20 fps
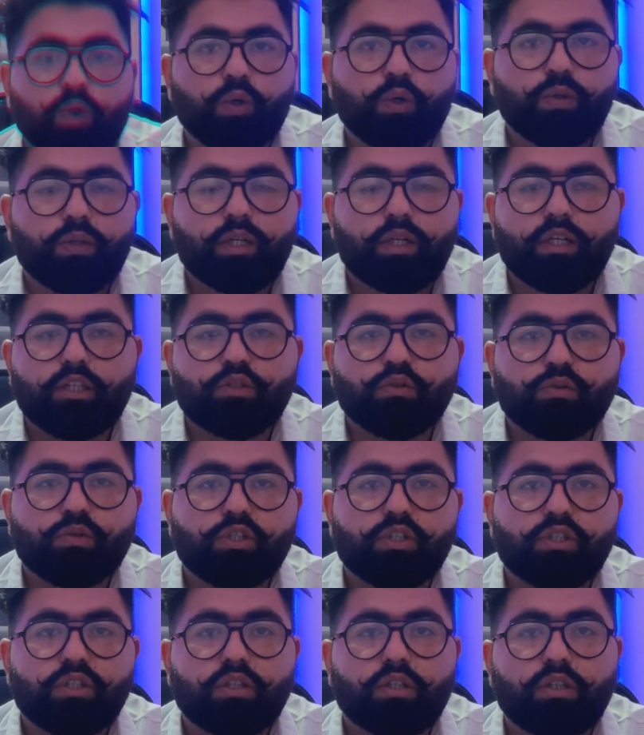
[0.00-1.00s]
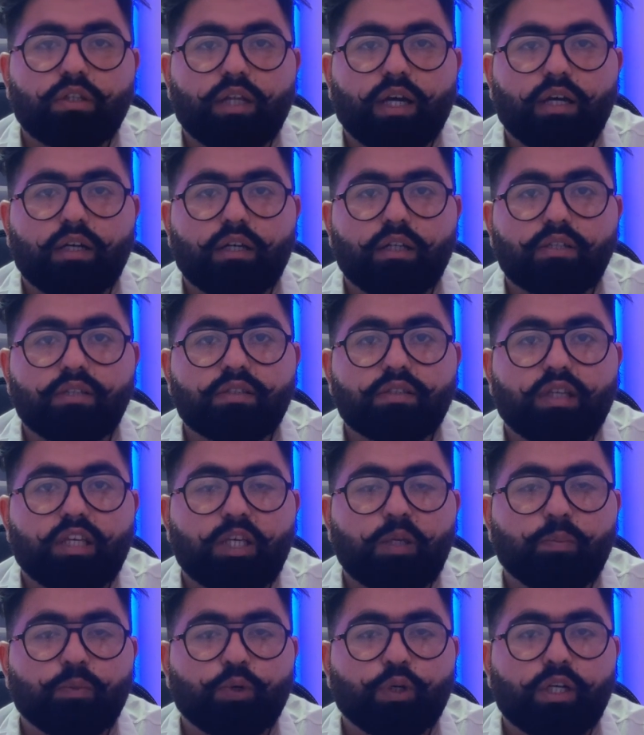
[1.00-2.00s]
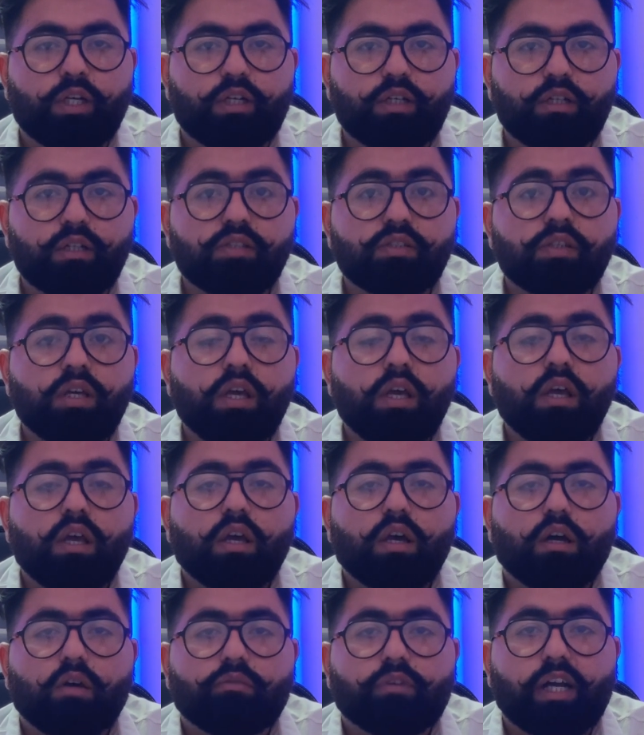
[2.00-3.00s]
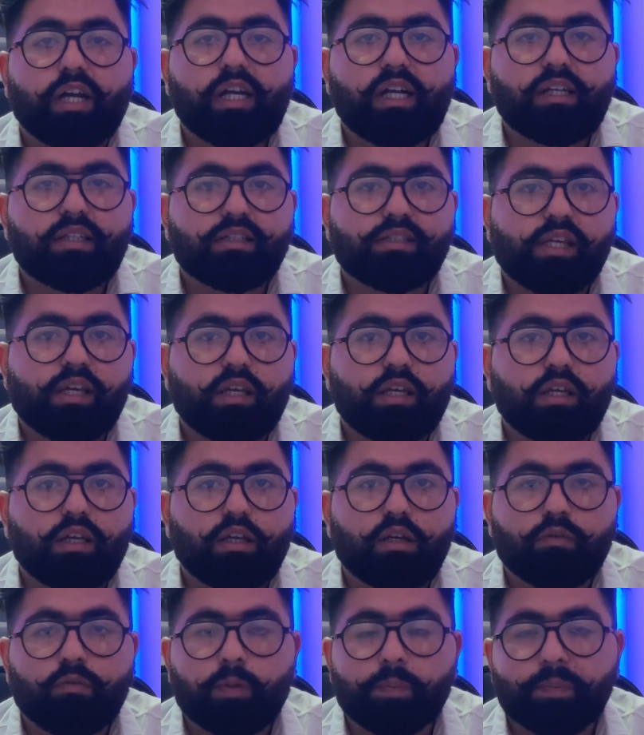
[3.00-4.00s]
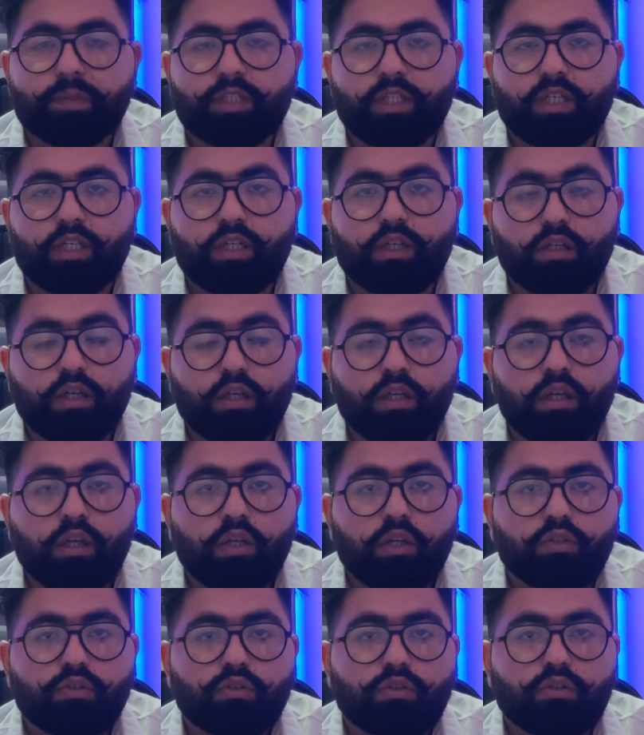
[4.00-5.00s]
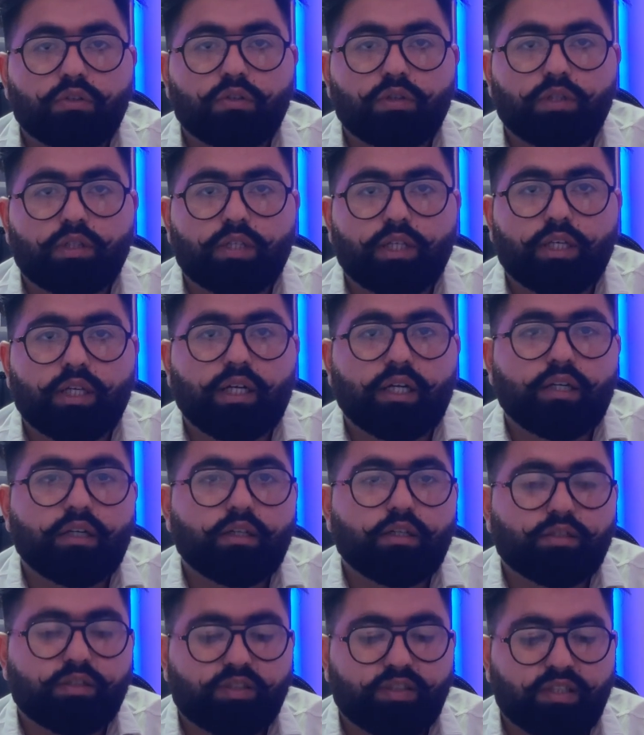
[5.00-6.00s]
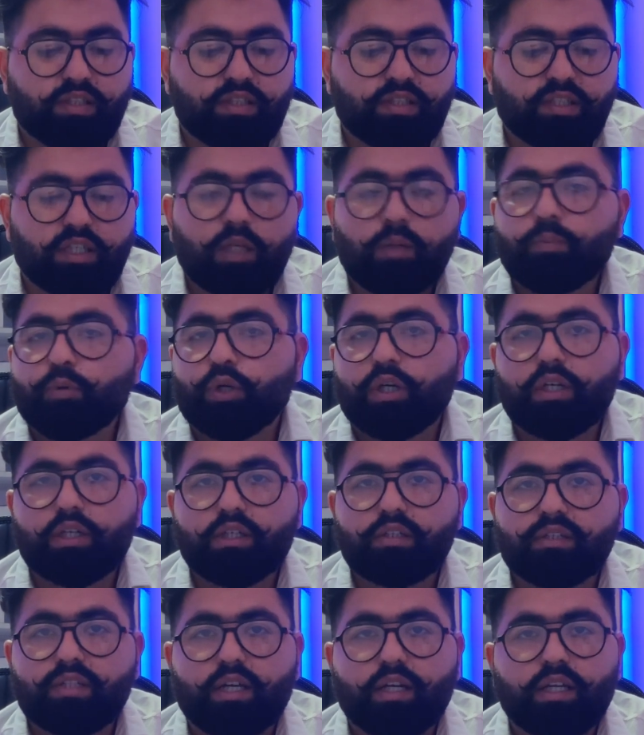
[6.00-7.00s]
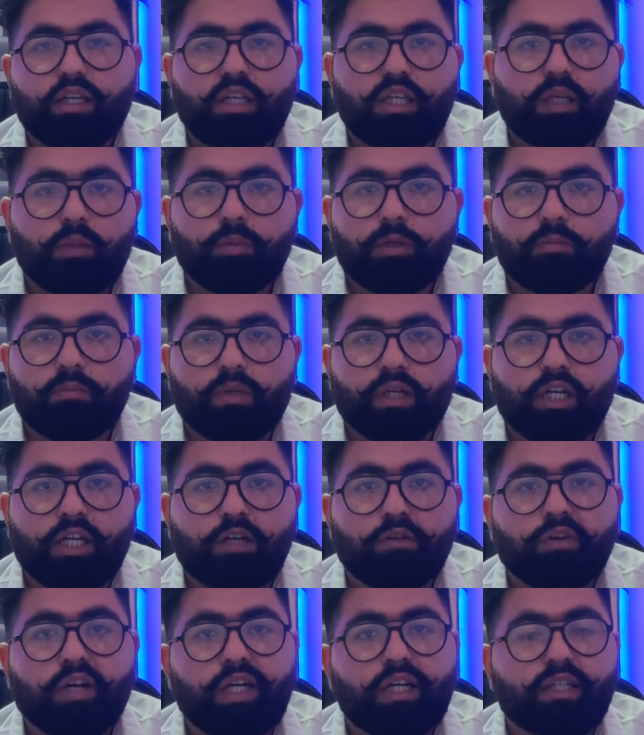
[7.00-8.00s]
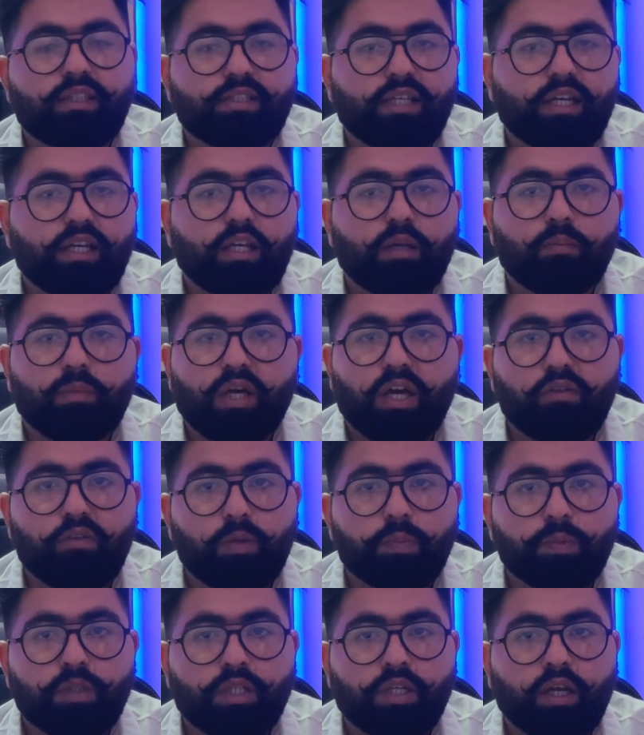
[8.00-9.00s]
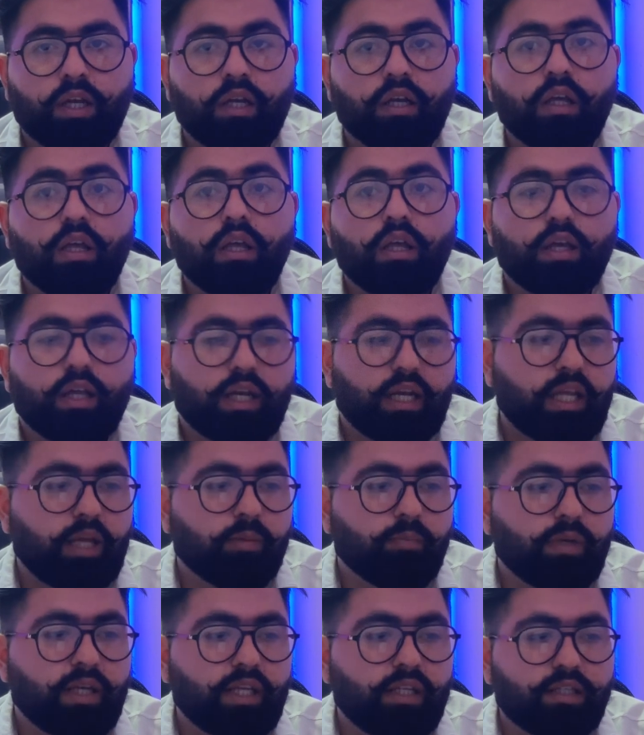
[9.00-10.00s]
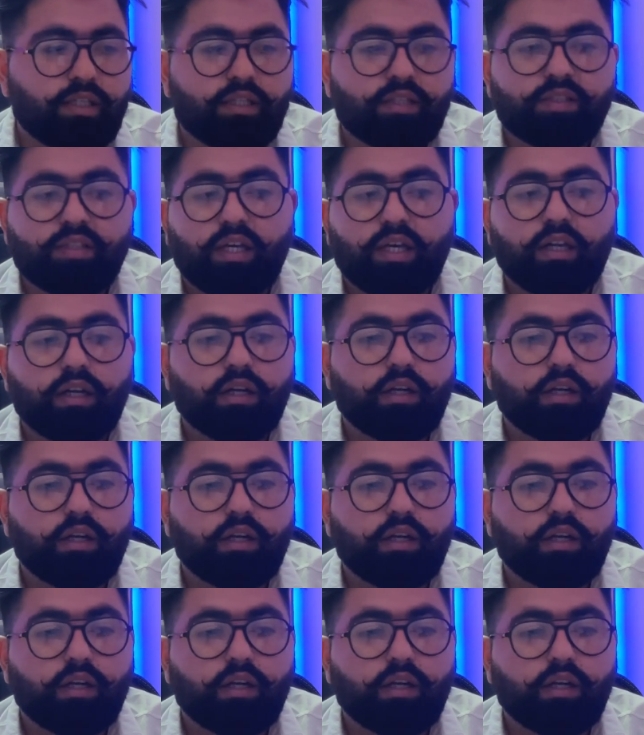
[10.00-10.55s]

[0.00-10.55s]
to the next question, that is key pointers while designing a website. So there are 6 key pointers that I keep in mind while designing my website. Namely, these are